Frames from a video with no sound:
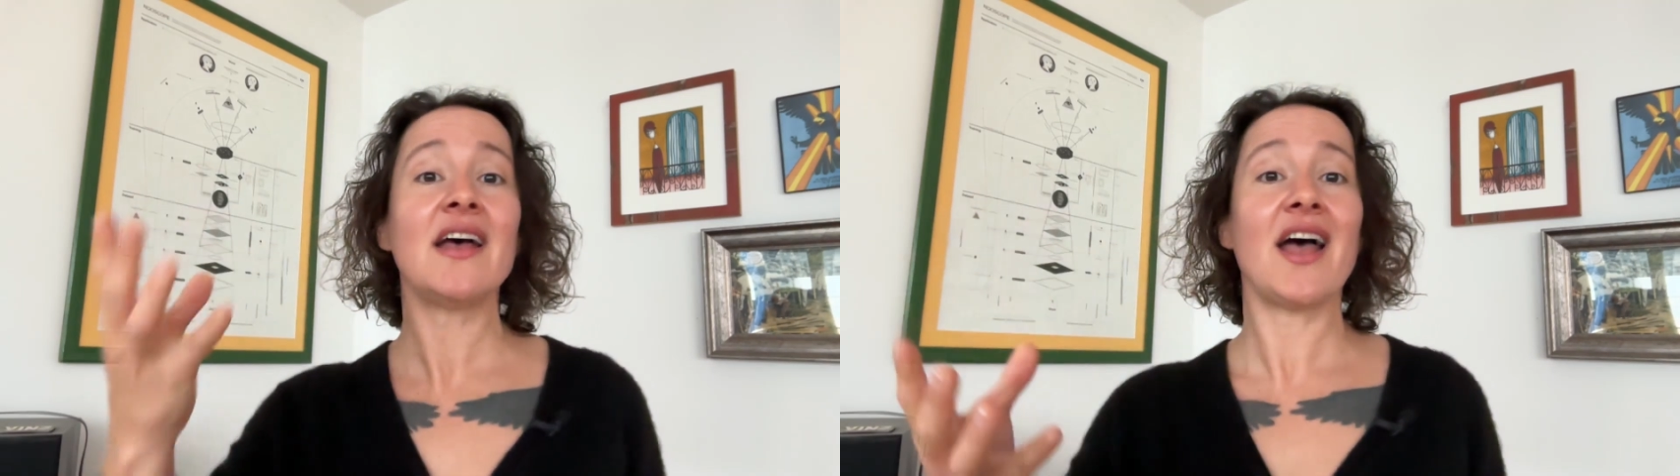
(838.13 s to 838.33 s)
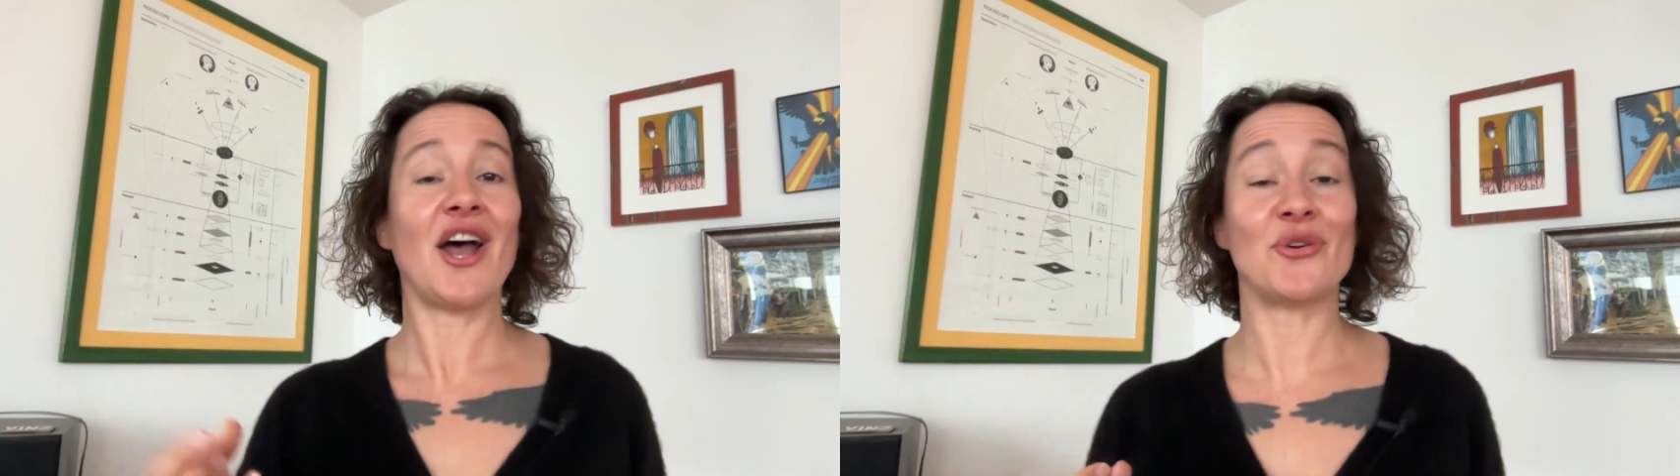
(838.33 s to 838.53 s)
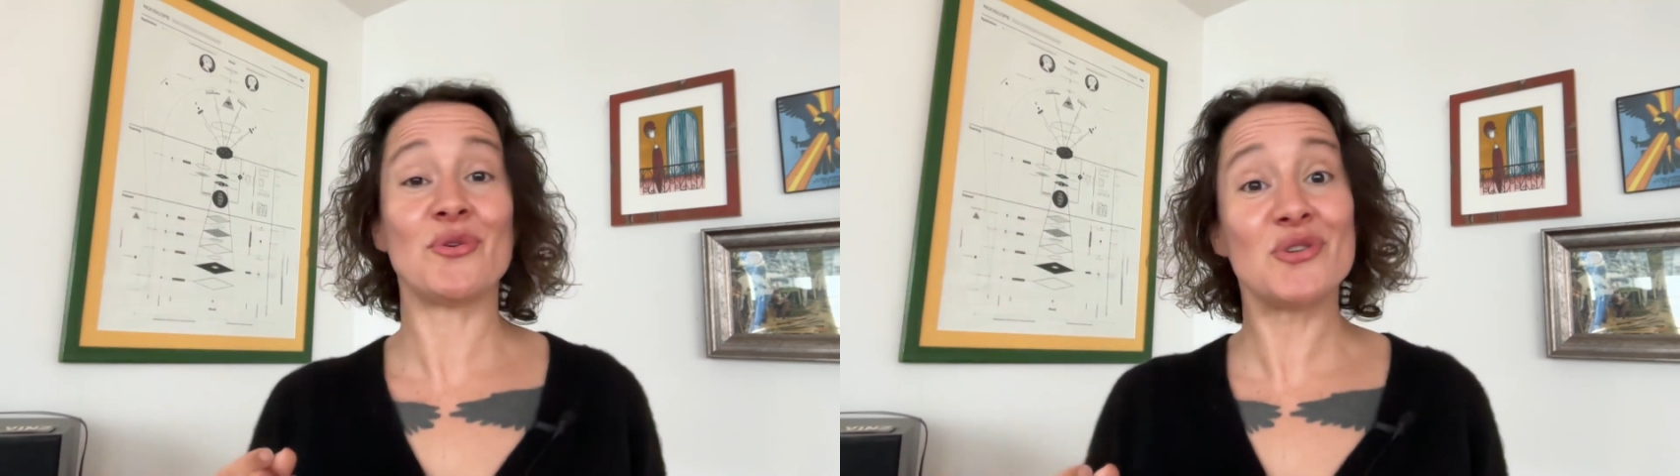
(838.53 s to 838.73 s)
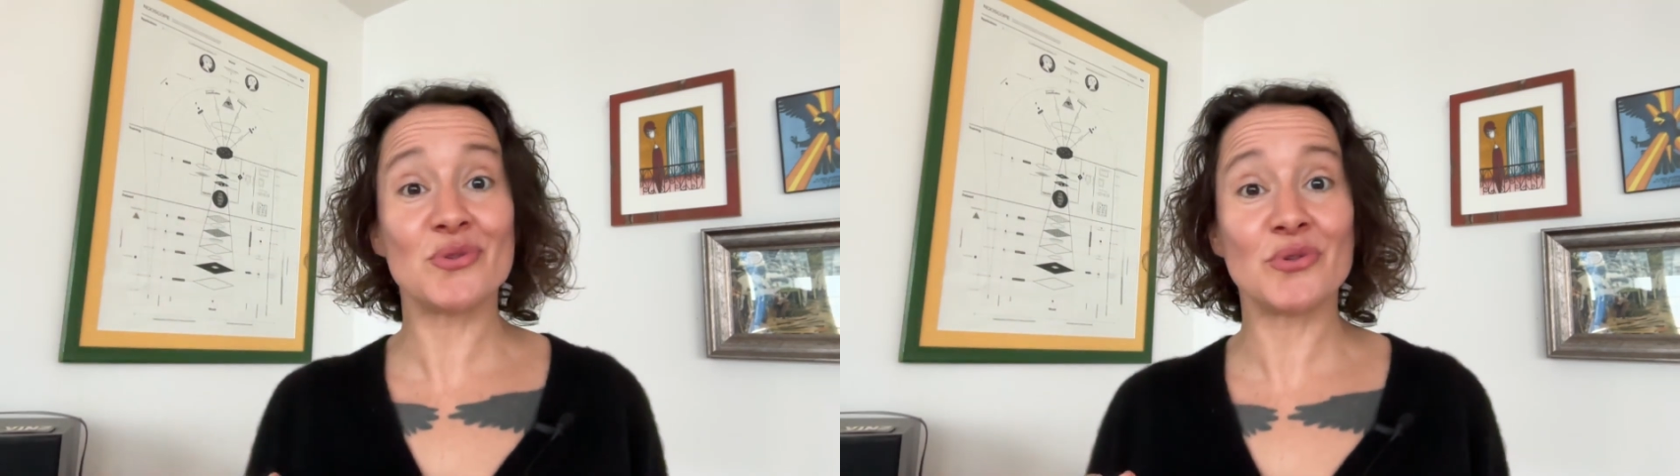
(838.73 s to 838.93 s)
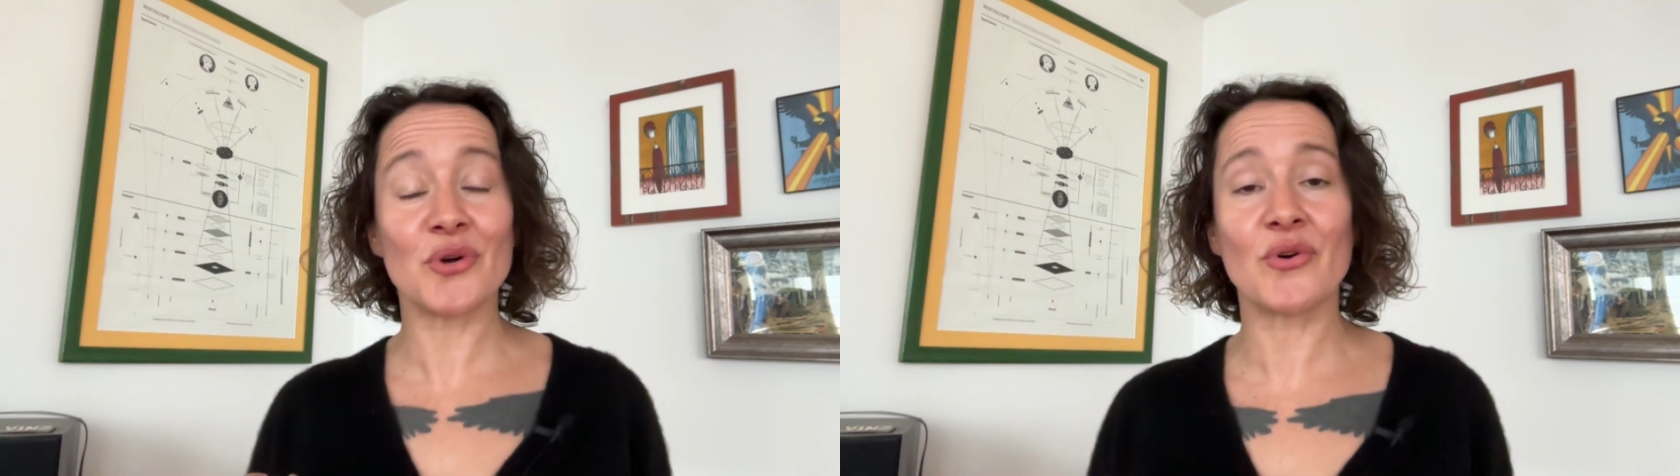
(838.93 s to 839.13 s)
how do we do
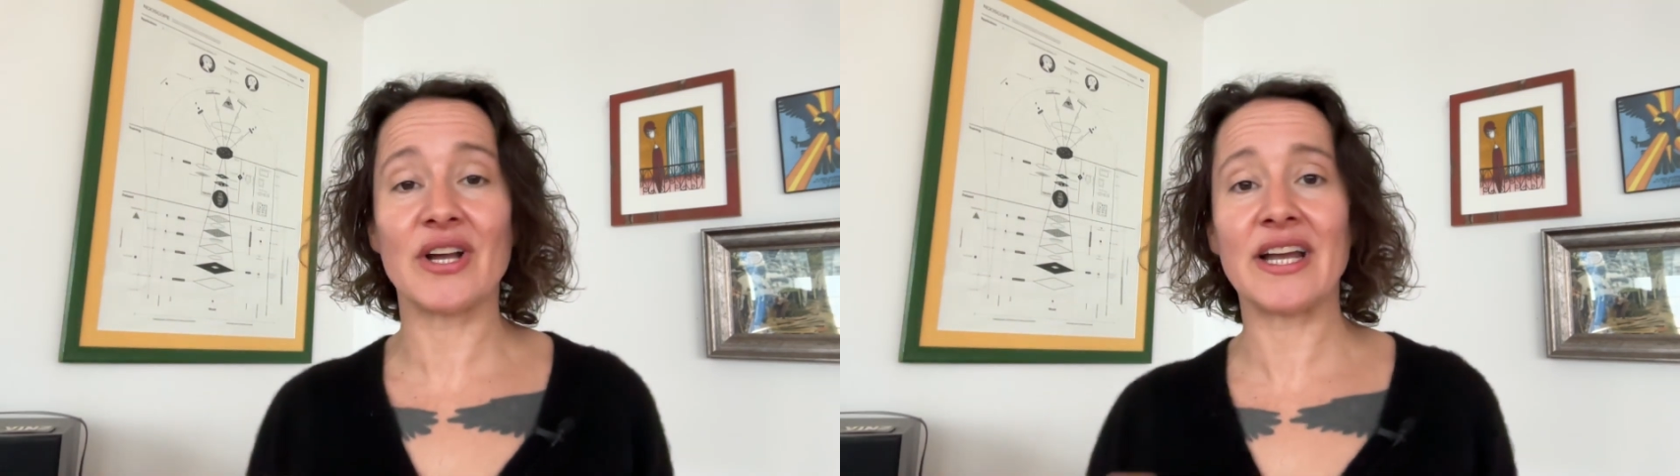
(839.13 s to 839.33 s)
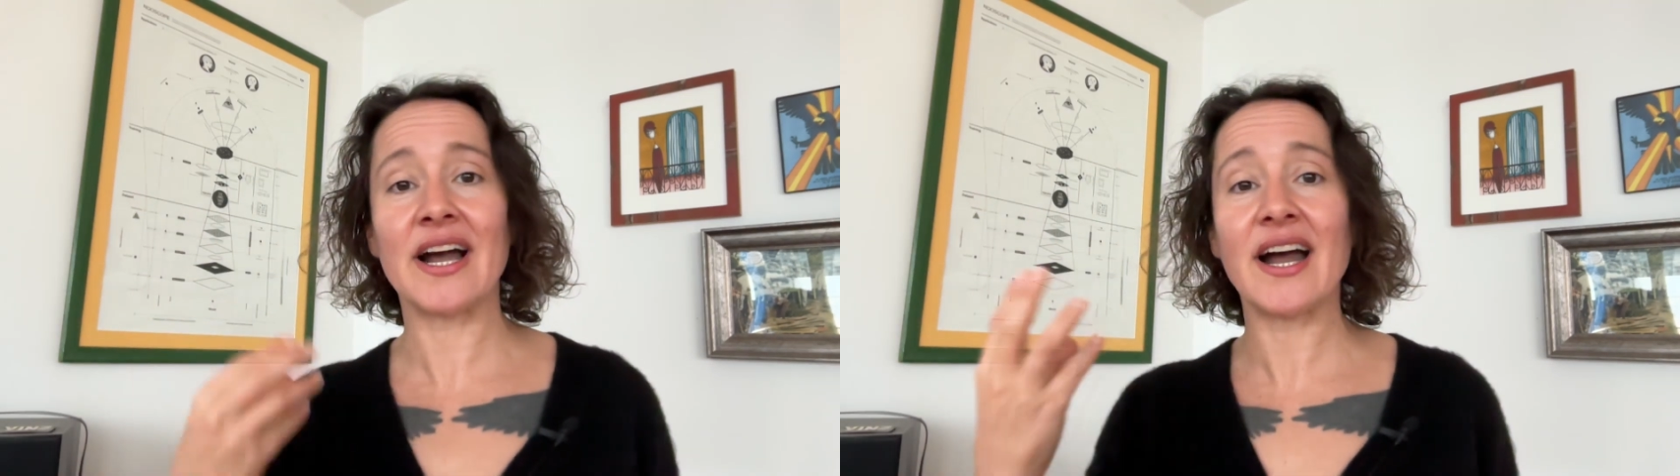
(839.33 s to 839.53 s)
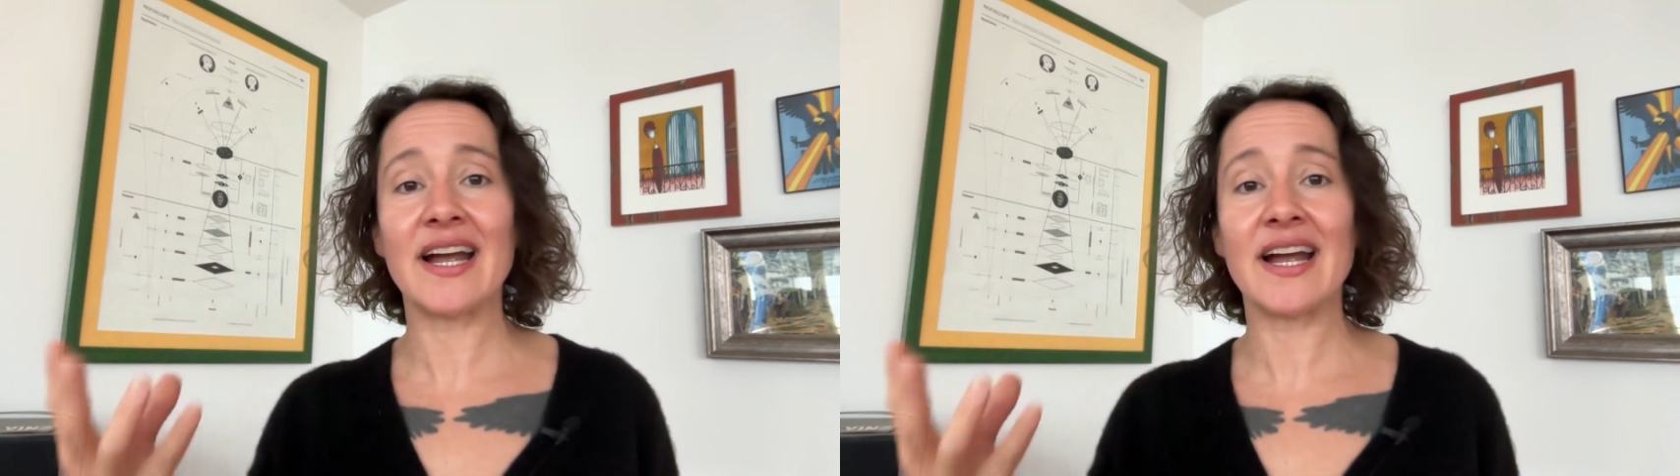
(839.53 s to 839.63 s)
local AI,